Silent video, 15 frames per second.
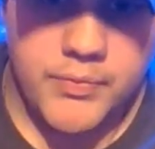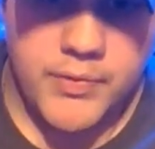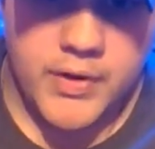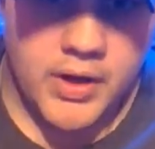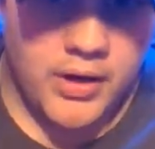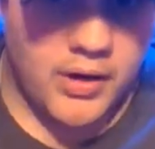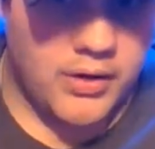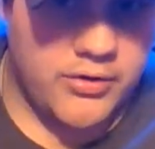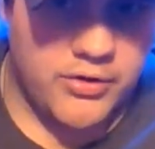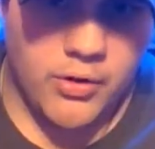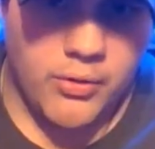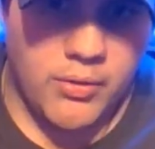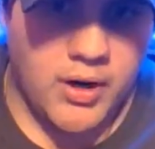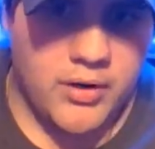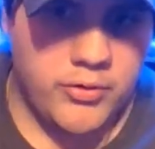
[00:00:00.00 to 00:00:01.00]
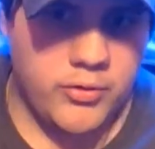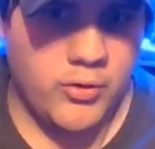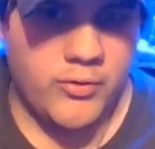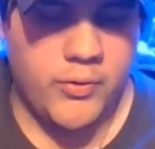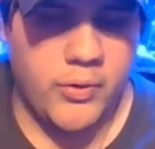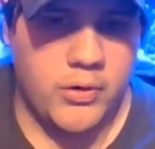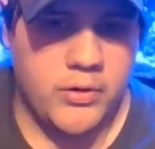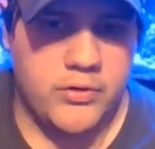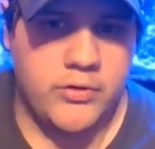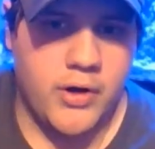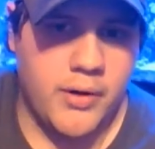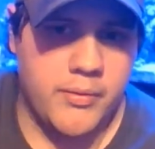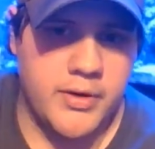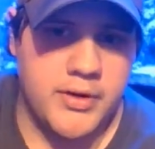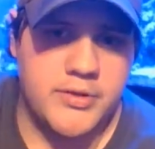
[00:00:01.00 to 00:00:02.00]
And so on and so forth until I
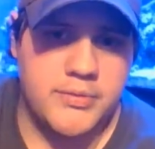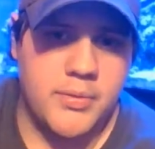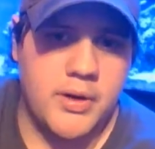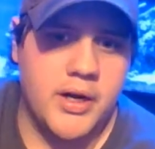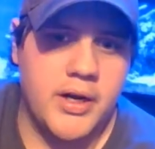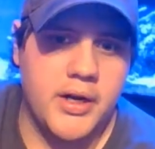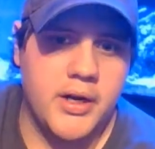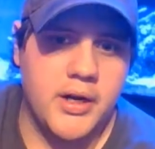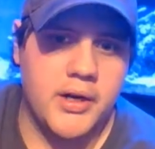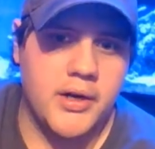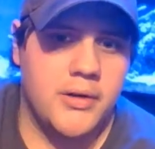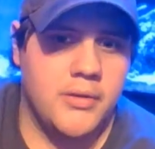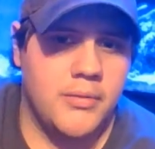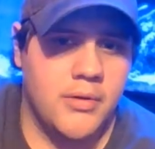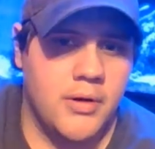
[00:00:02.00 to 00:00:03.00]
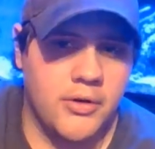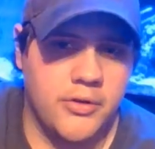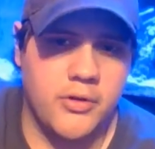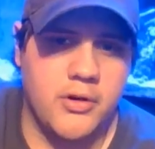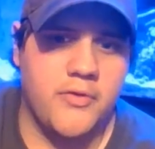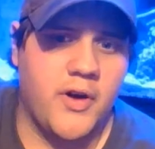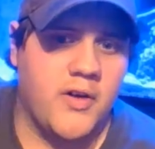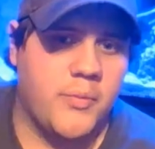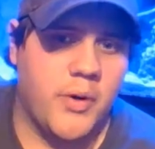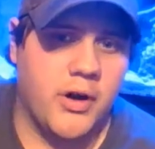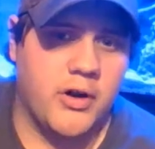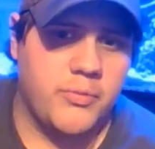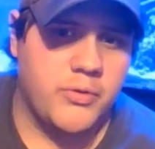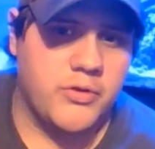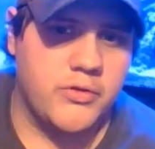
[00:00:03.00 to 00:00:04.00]
reach my 35
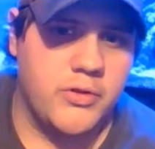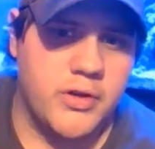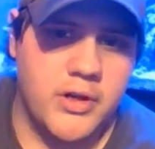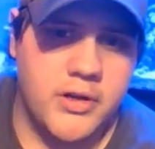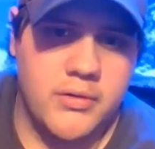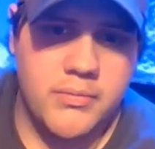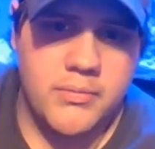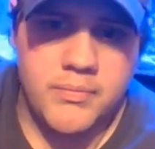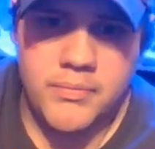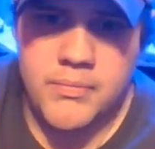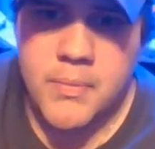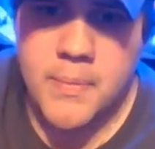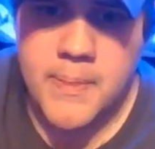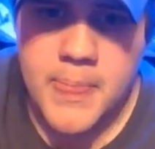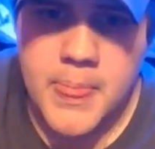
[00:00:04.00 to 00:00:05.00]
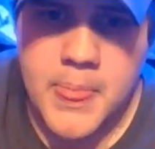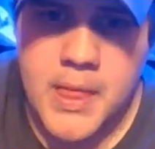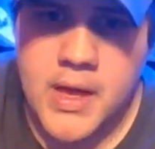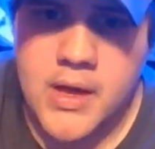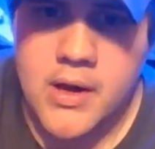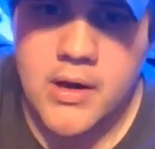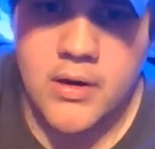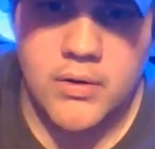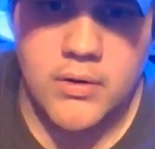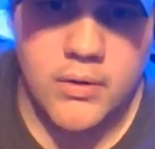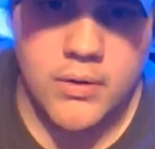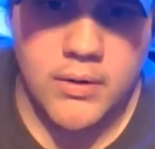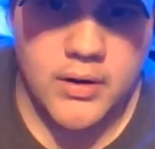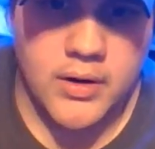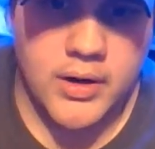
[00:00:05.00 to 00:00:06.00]
parts per trillion.
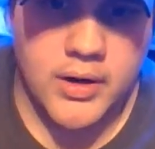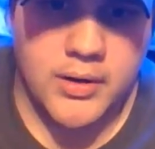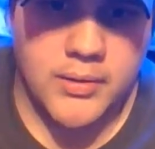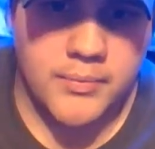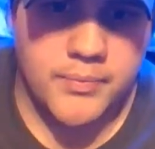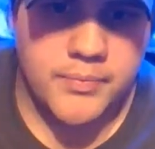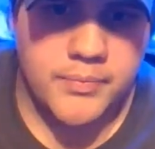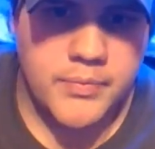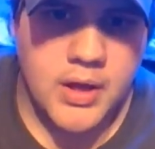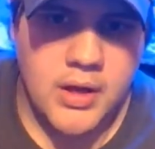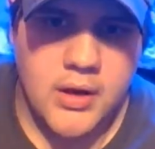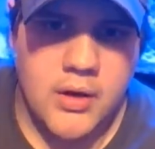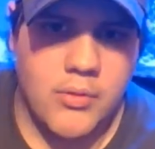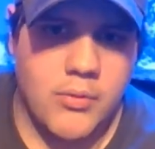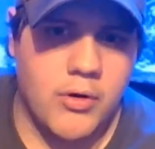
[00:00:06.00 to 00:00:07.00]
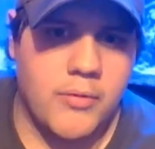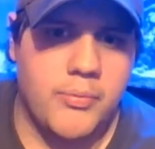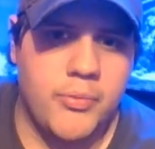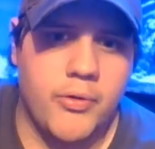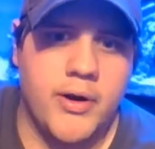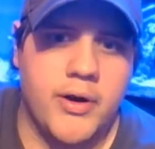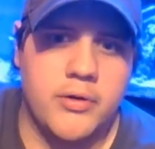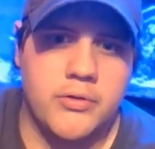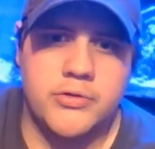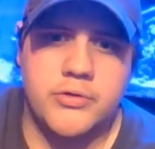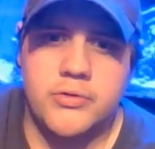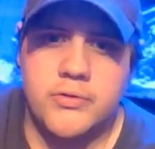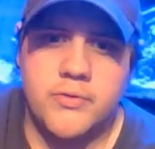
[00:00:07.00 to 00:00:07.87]
Or 1.025.